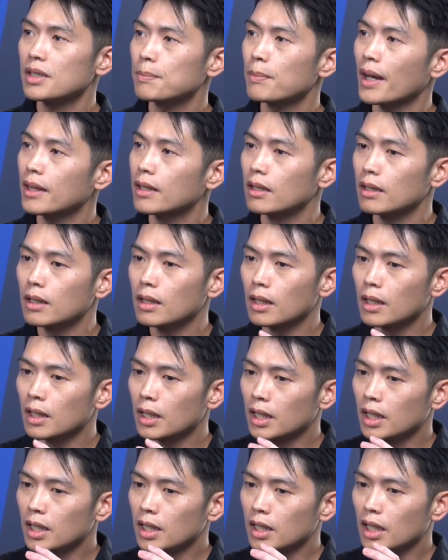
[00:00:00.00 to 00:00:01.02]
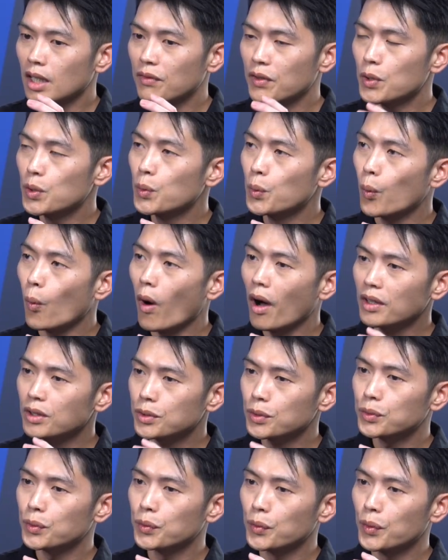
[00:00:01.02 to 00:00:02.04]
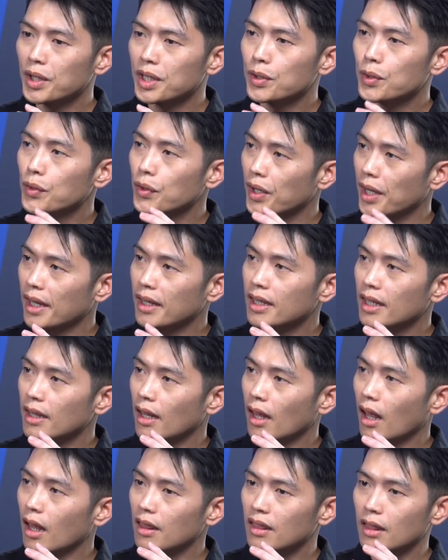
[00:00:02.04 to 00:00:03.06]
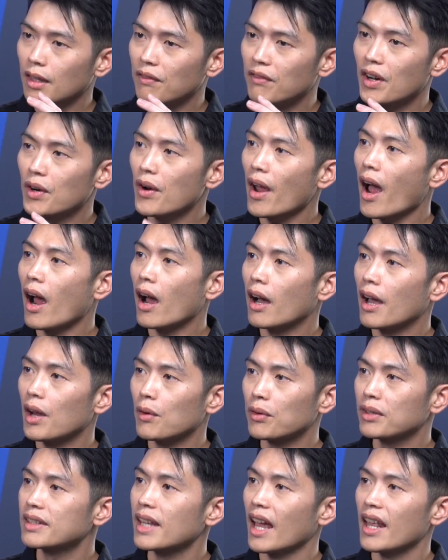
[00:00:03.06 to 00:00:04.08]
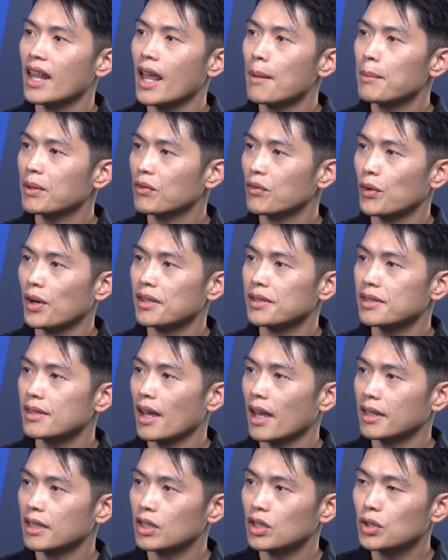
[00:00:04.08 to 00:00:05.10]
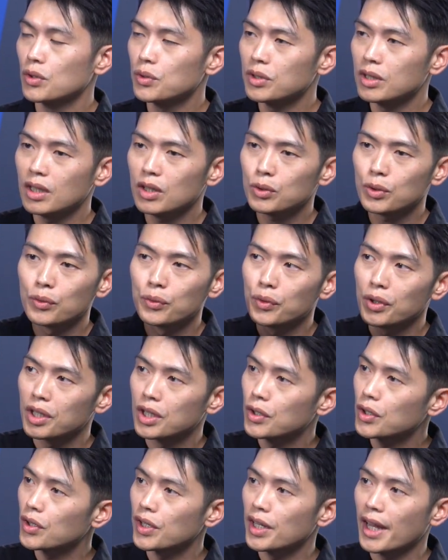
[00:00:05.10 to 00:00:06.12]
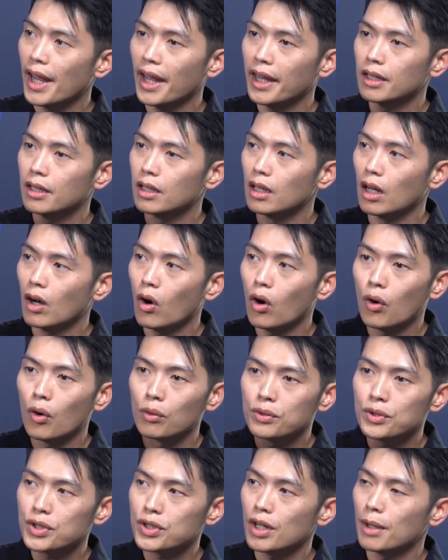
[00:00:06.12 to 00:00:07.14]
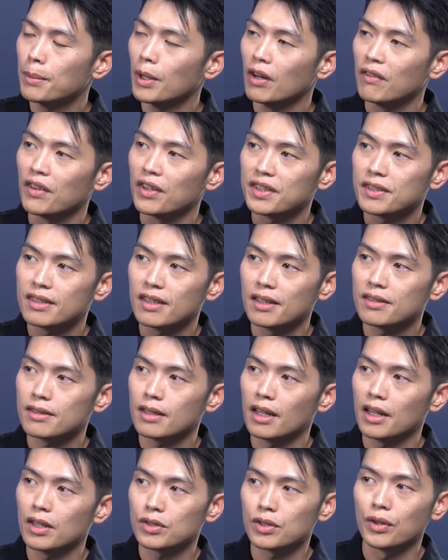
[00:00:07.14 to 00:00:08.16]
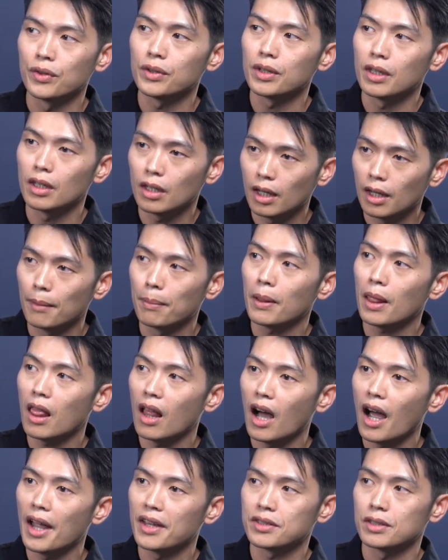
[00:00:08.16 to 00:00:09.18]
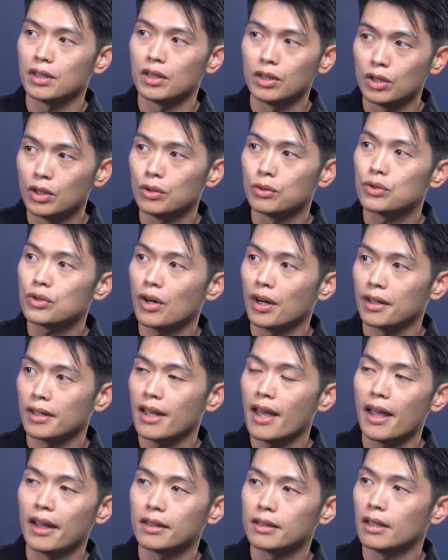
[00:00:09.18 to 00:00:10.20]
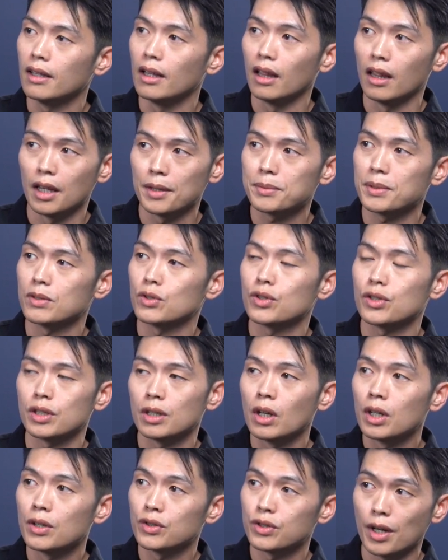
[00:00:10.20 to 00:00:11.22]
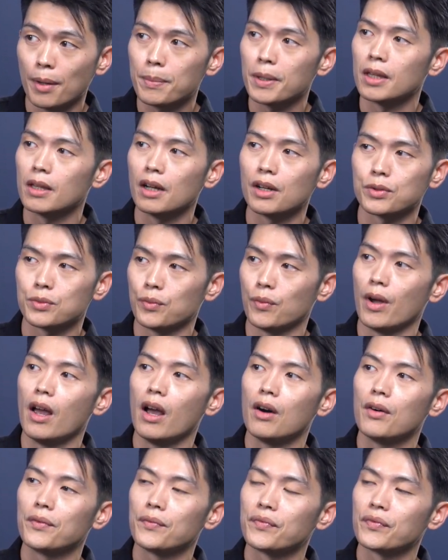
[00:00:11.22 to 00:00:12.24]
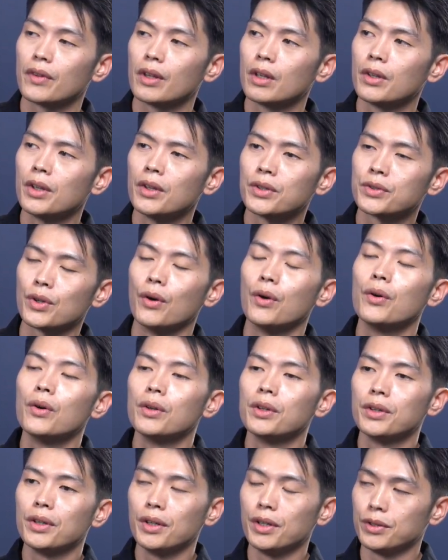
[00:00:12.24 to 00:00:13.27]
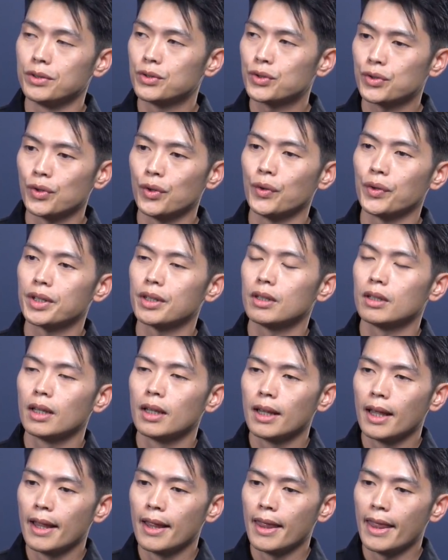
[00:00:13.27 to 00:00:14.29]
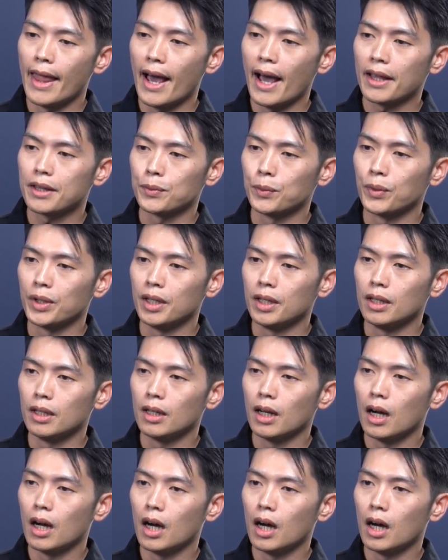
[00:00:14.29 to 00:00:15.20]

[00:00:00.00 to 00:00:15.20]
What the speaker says: but if you want to really create a very aerodynamic frame set, you need to recreate the whole shape of the C-stay, so it applies the new truncated ellipse shaping as well. So in short, that we